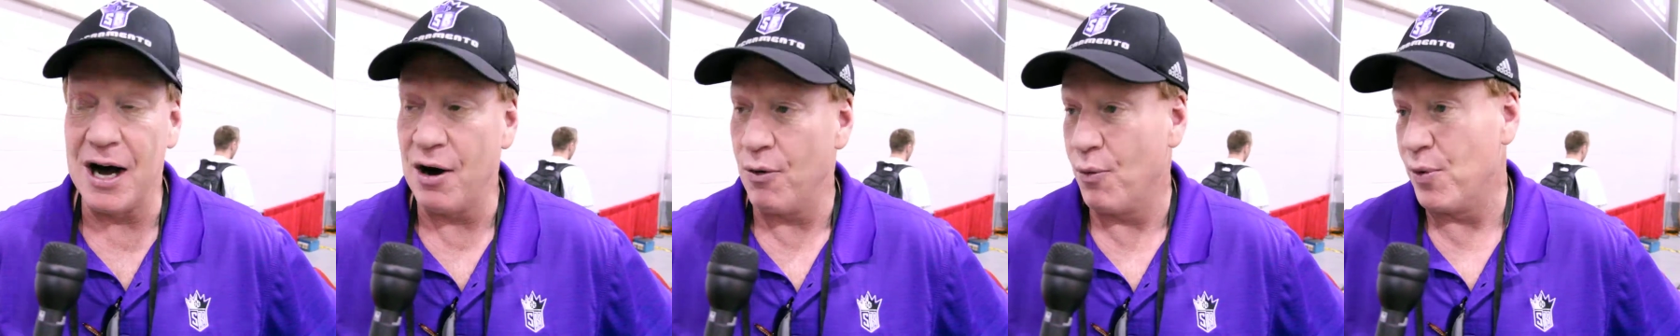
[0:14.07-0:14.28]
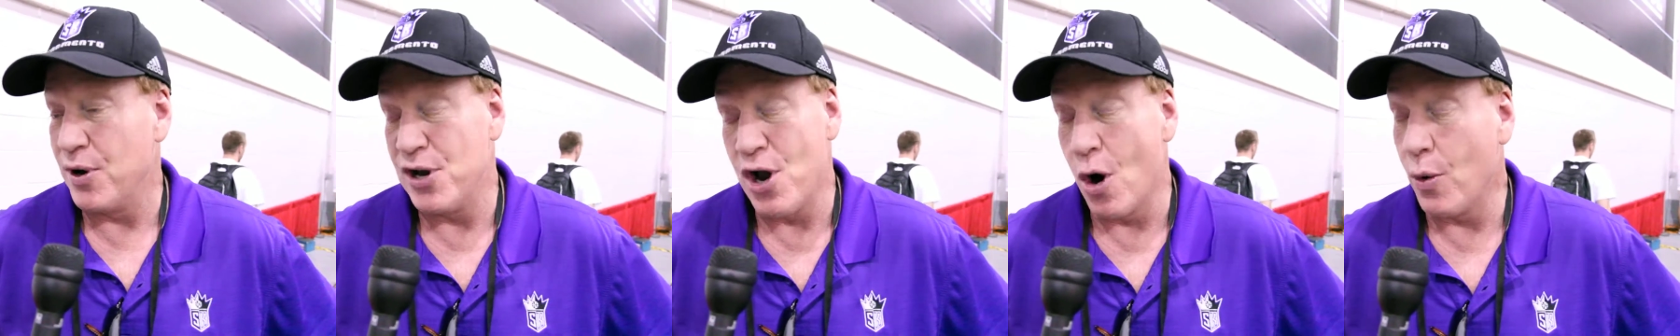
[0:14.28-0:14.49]

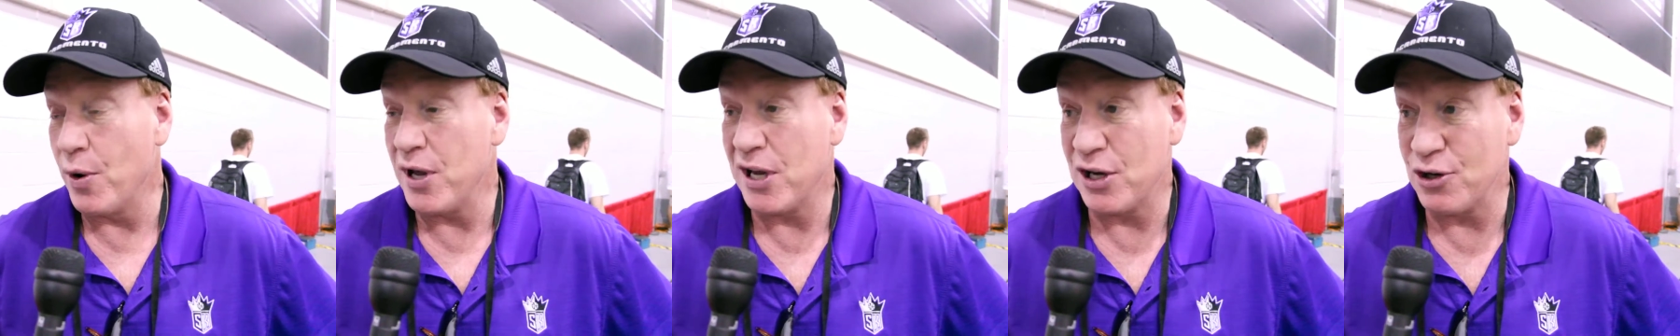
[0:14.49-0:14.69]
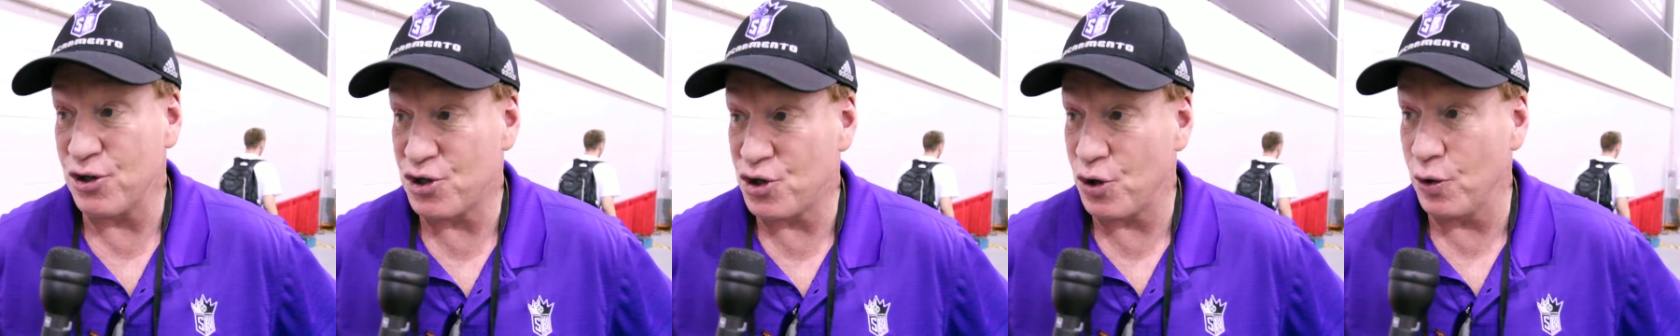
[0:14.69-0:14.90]
We know he
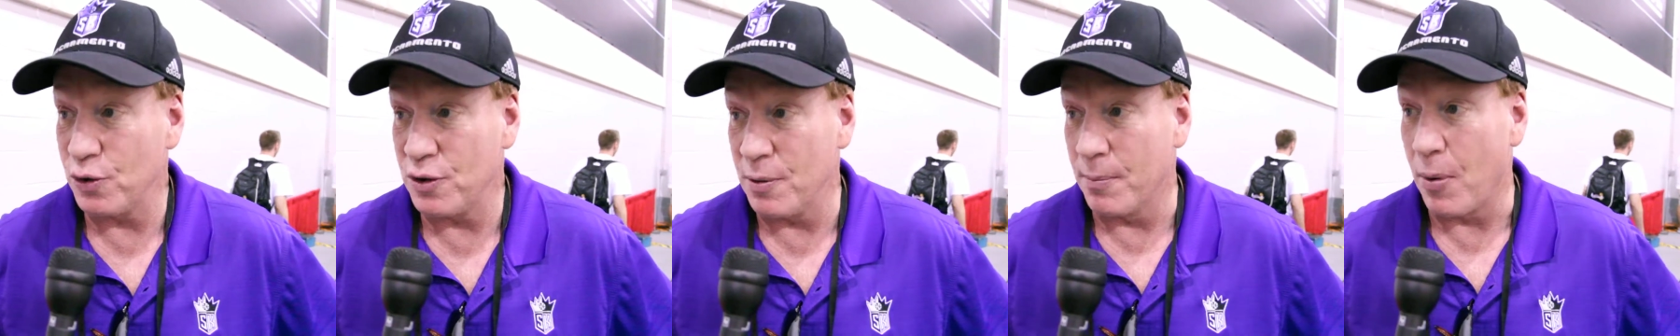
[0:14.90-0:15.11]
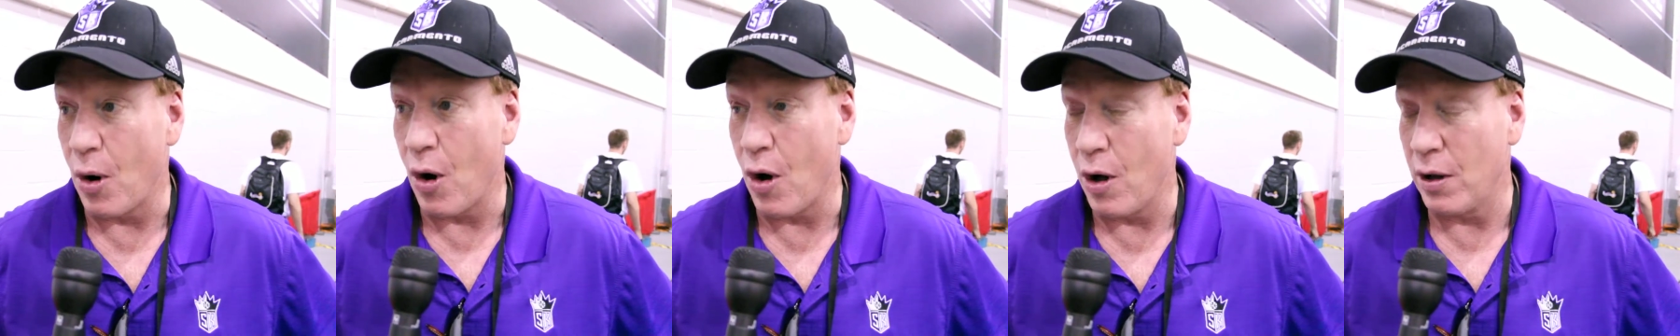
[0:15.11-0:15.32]
can shoot the
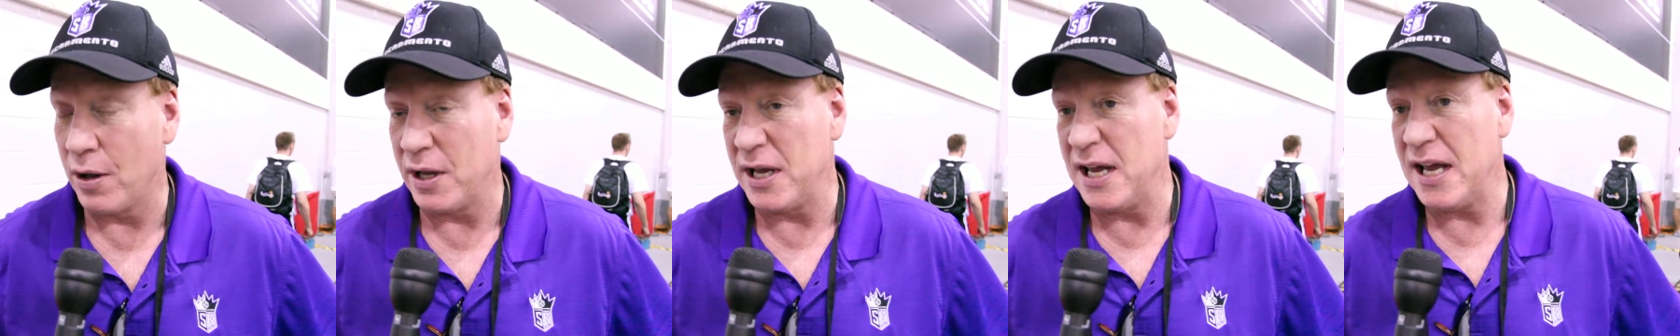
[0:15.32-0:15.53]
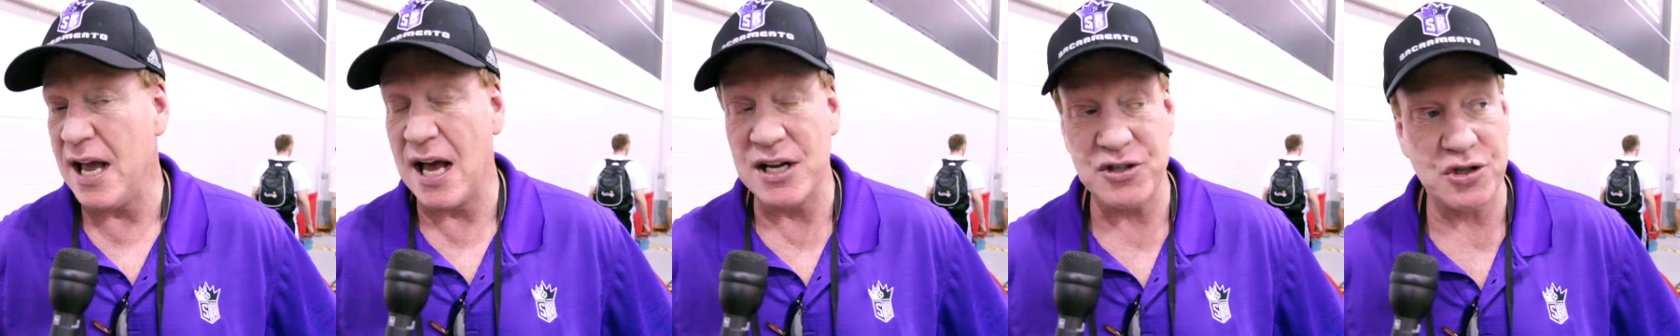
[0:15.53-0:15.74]
ball.
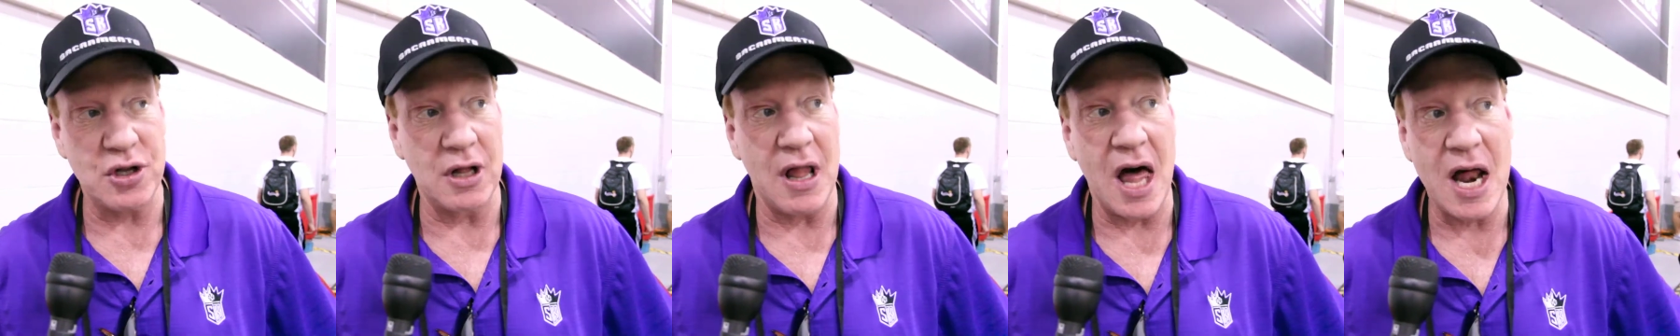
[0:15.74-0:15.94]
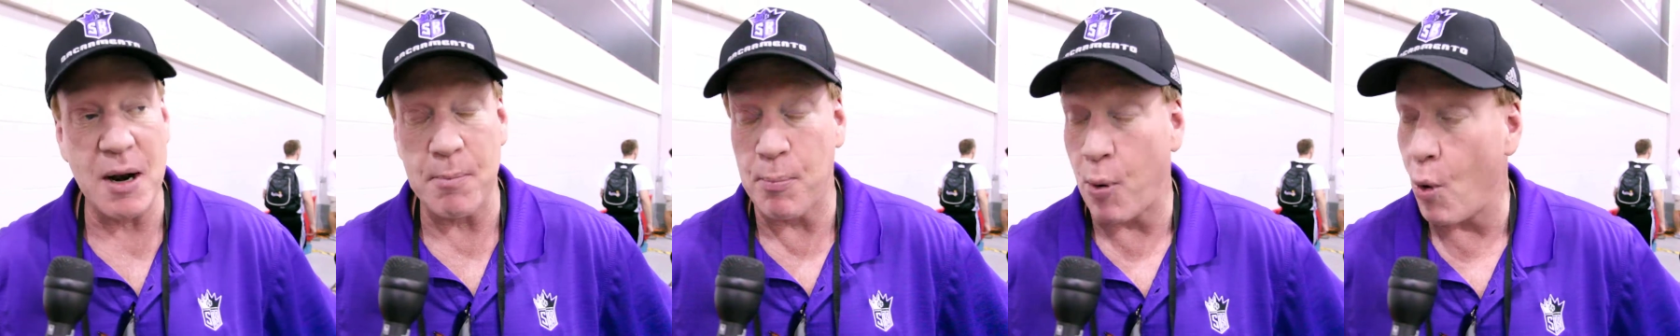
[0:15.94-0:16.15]
He has a
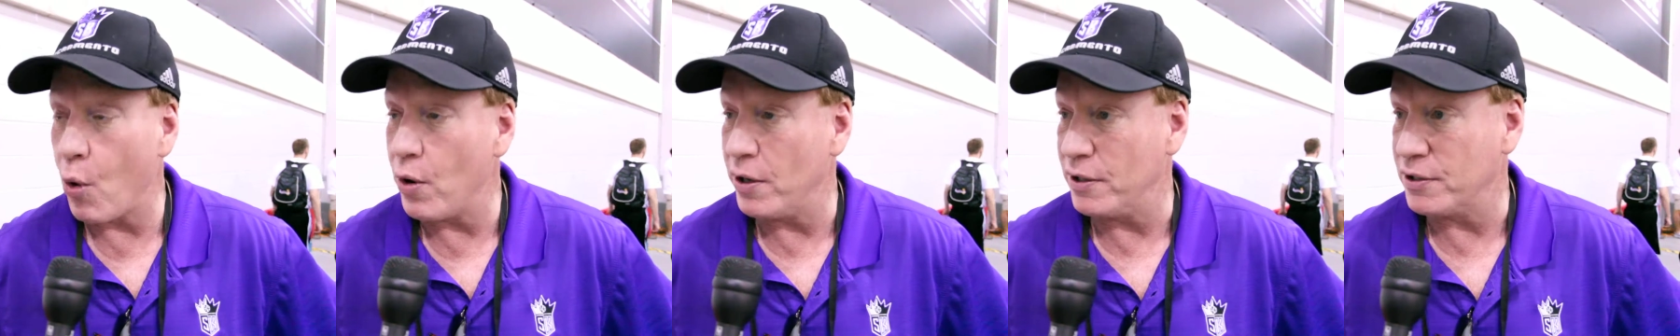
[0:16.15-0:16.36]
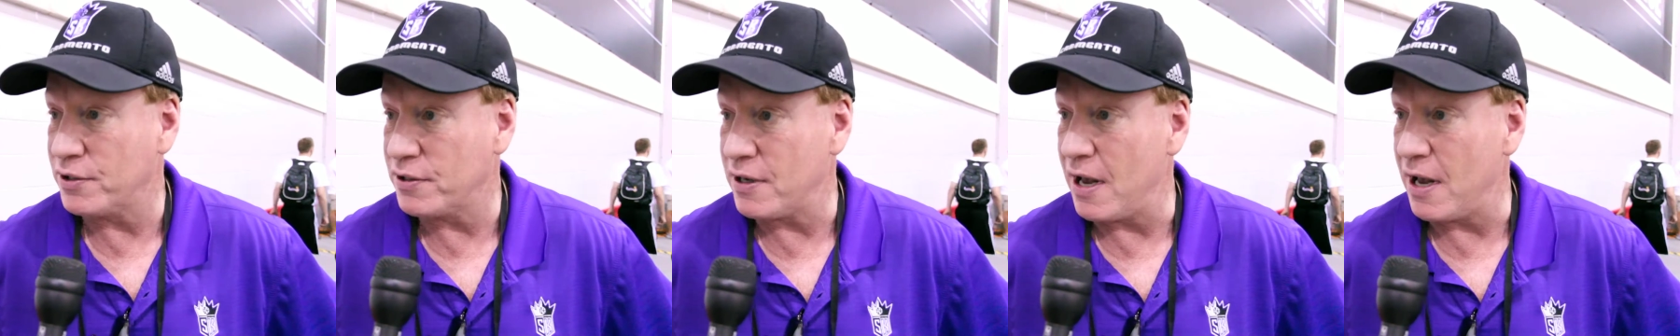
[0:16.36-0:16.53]
lot of poise,